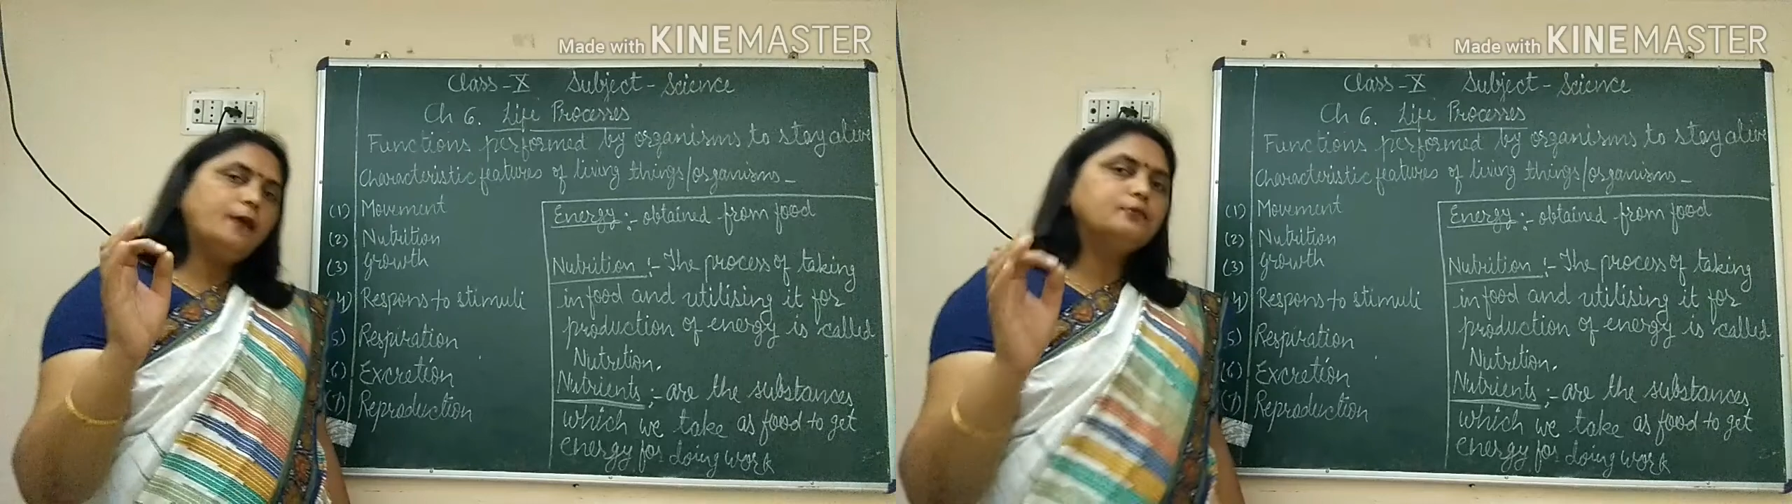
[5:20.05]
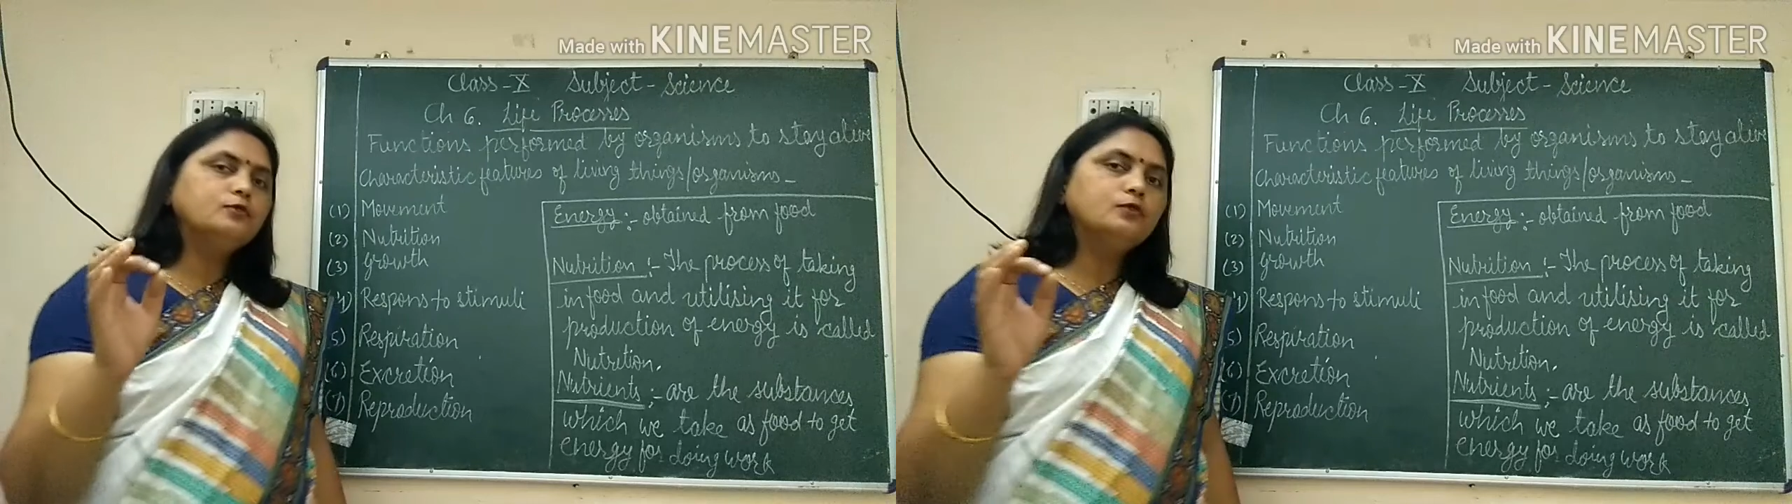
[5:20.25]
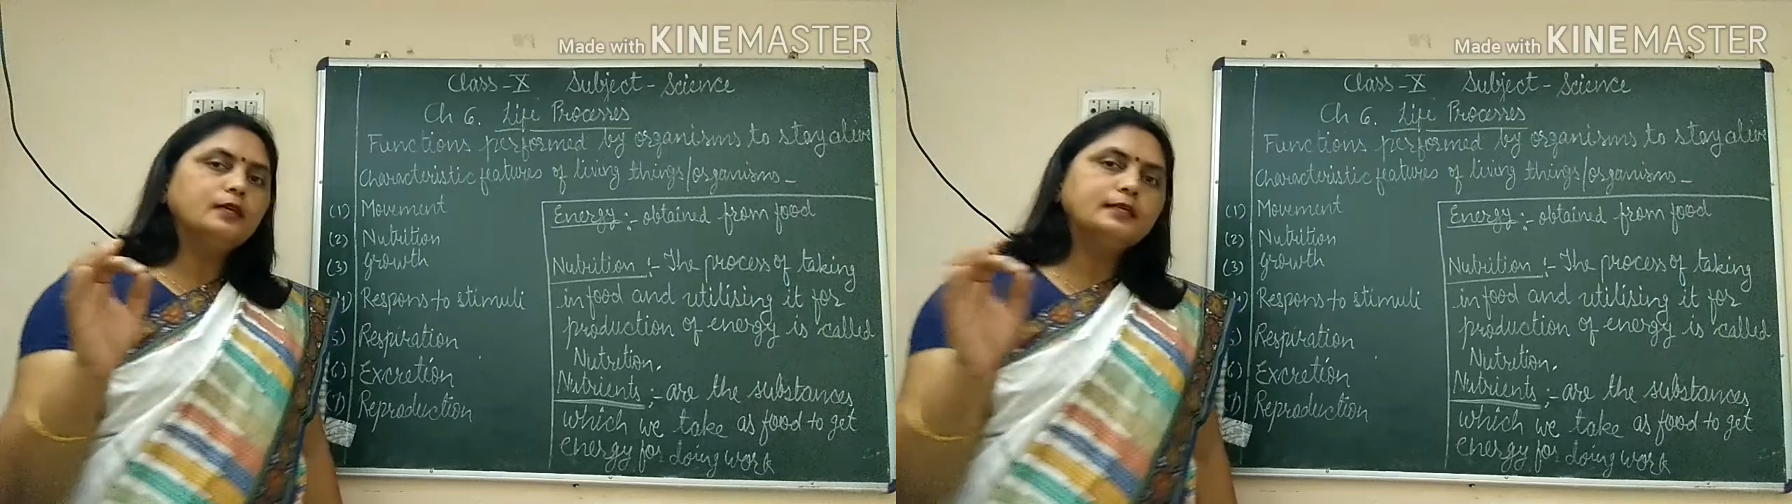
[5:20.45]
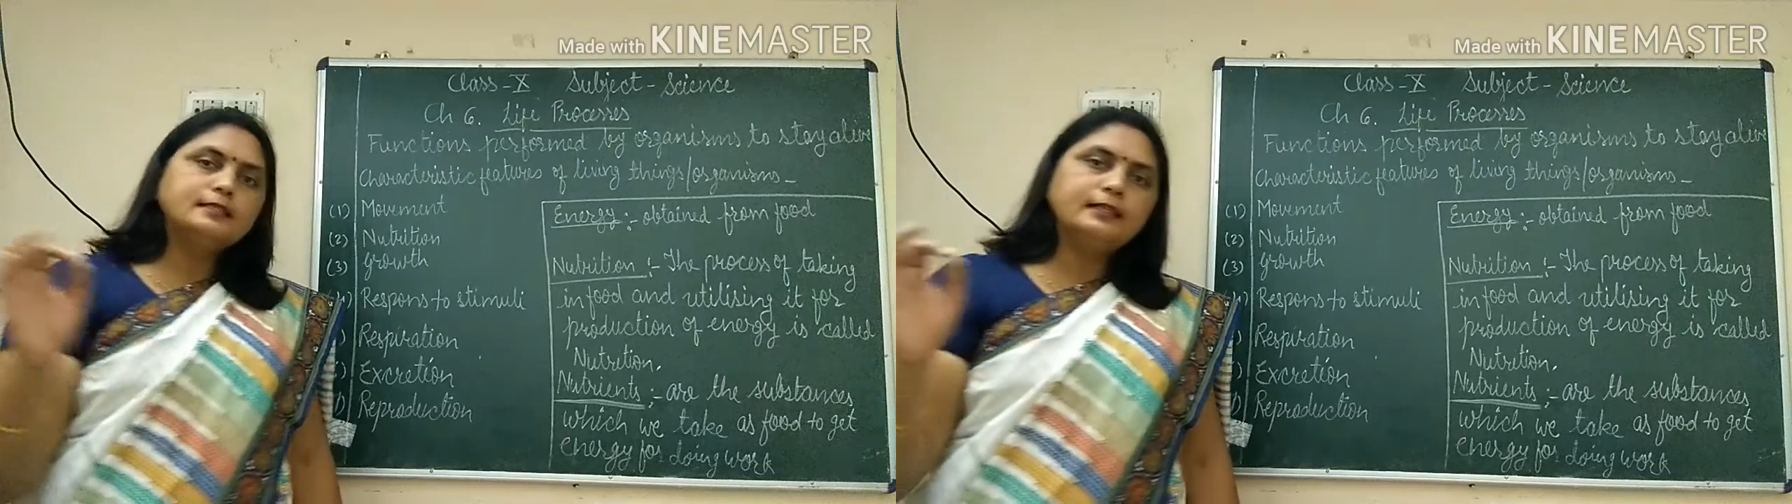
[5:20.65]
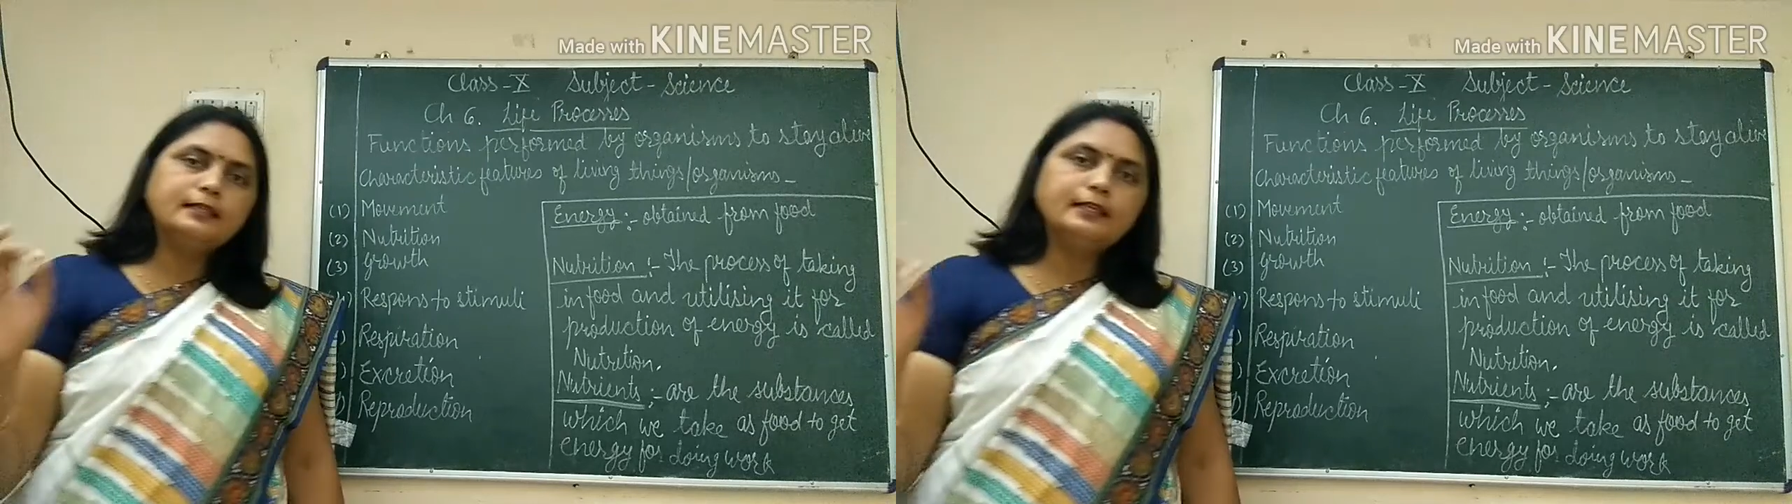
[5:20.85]
up to a
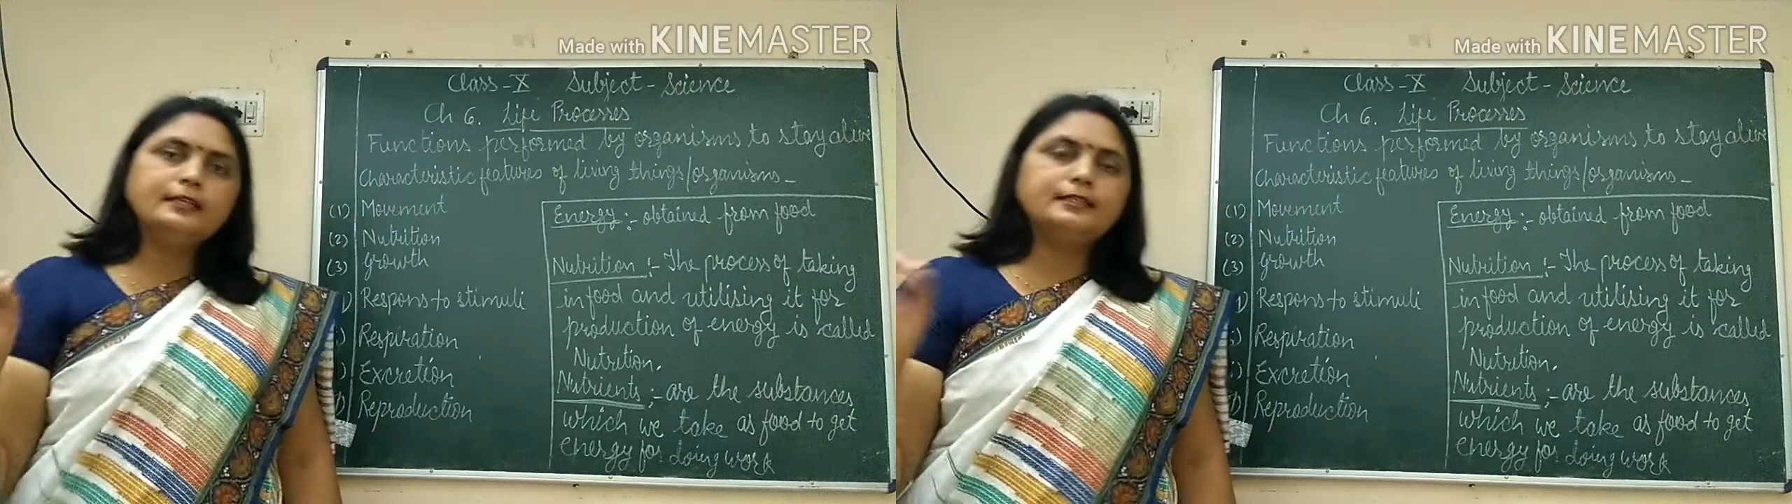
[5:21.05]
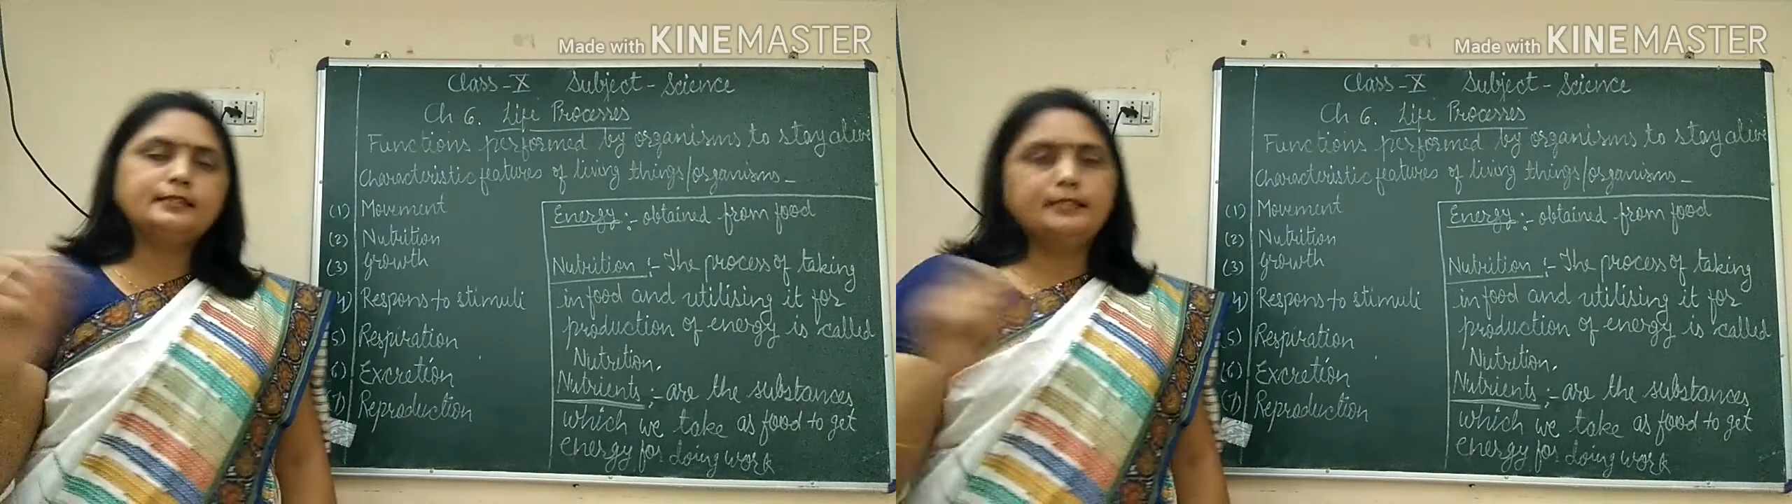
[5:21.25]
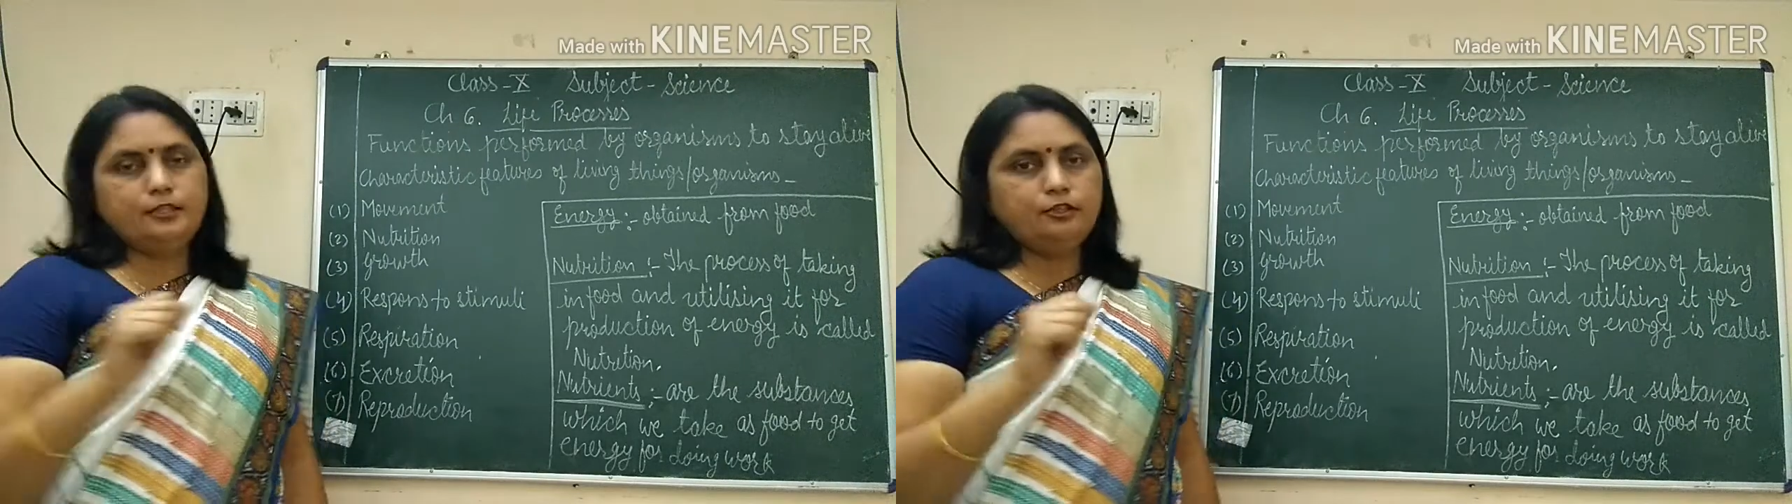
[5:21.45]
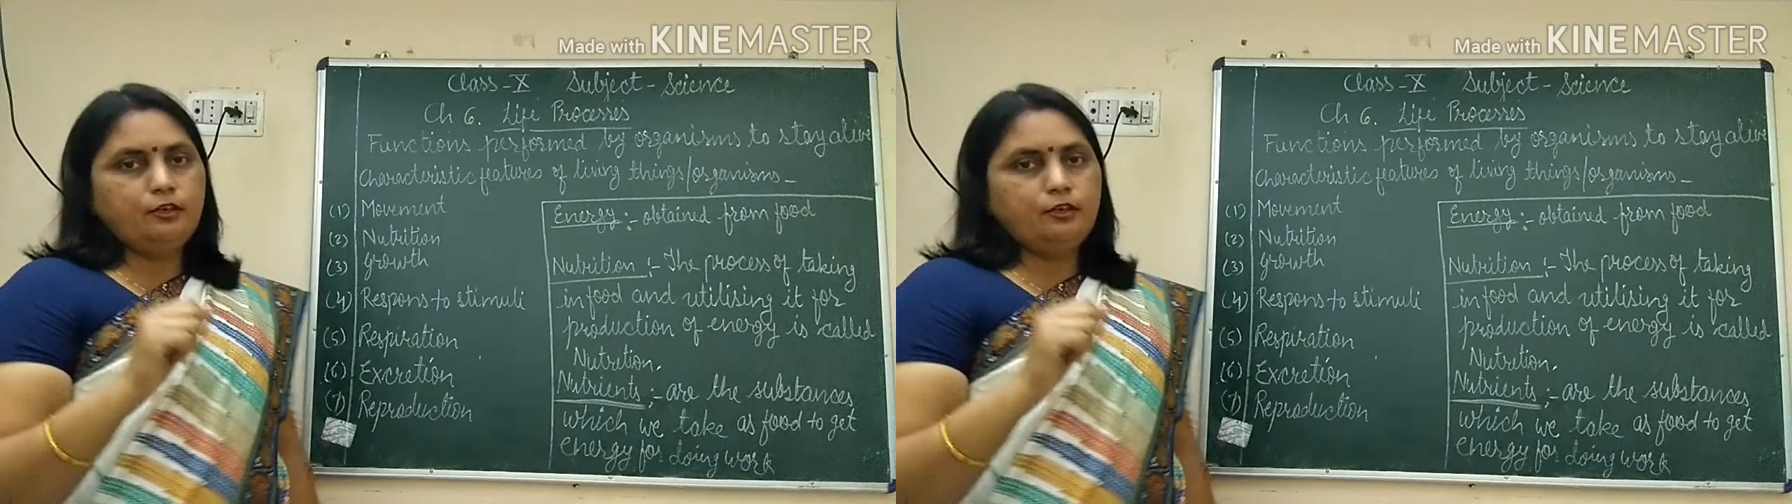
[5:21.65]
certain stage